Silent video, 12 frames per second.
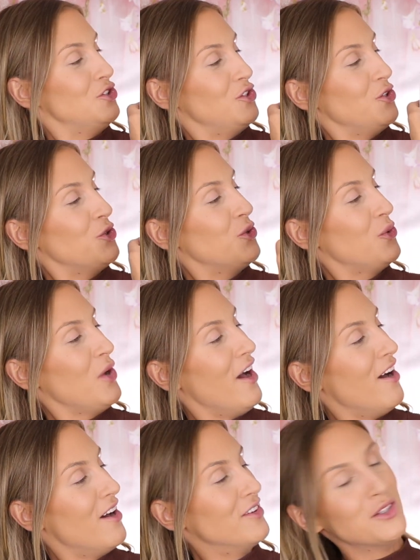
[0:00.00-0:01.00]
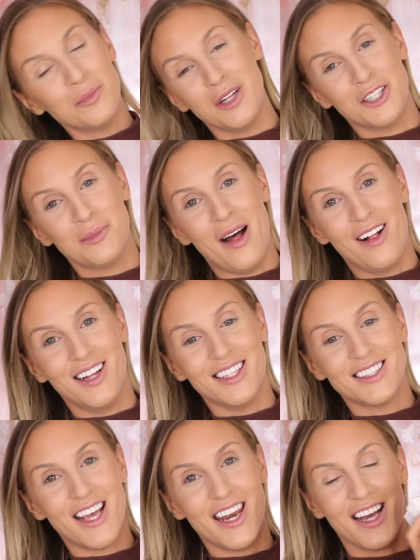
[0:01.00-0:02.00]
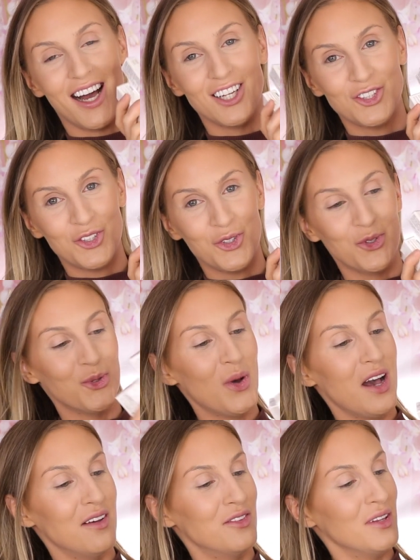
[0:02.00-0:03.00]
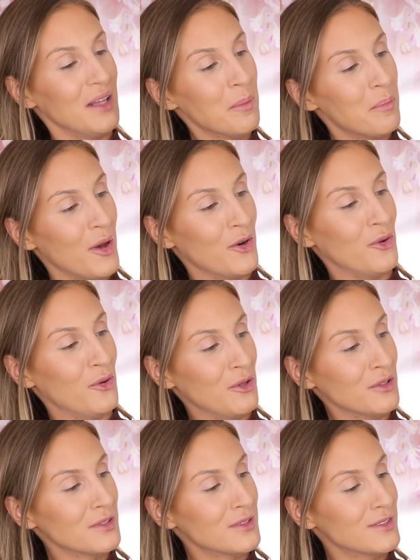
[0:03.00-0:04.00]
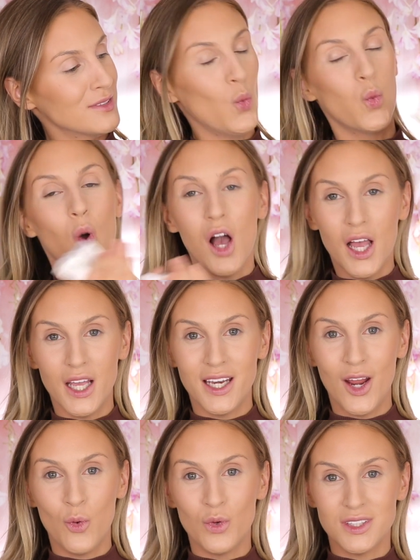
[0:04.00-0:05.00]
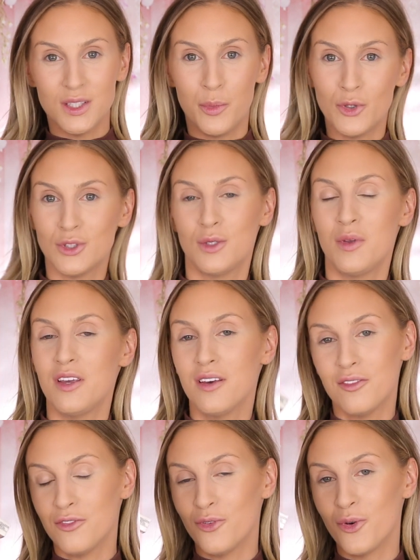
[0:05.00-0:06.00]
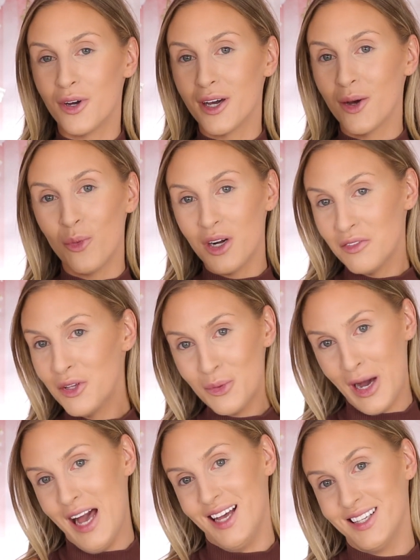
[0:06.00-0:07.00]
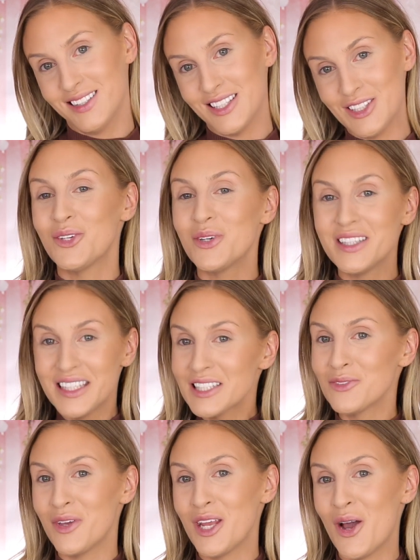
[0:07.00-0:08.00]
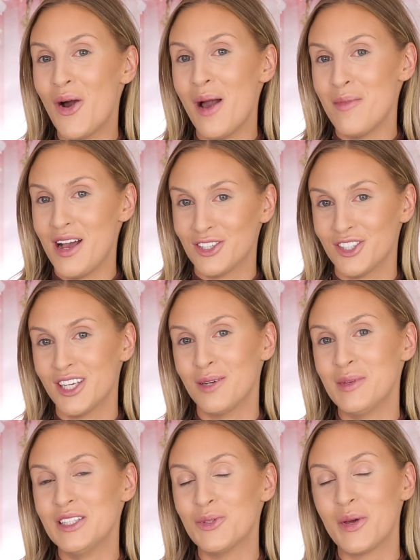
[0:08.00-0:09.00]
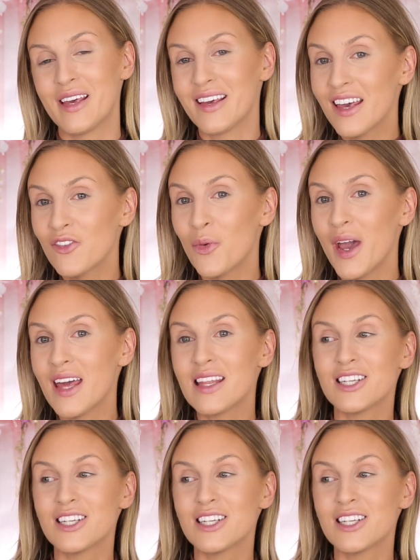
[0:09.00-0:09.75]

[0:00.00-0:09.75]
two of the blush palettes, and I got two of the lip bundles one was supposed to be for one of you guys. So in this video, I'm actually gonna be doing a giveaway